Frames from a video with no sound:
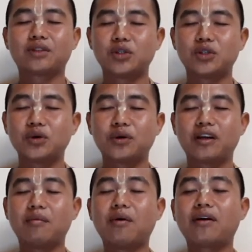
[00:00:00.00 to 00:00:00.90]
to do in
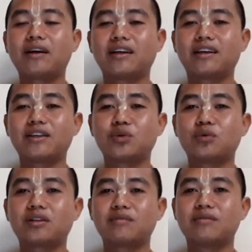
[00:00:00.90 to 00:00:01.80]
the morning is to
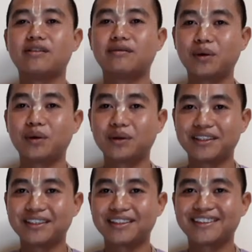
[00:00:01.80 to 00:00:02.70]
worship the
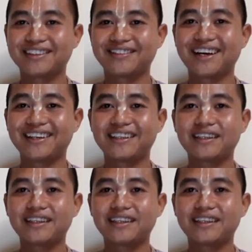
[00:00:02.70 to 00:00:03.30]
devotees, right?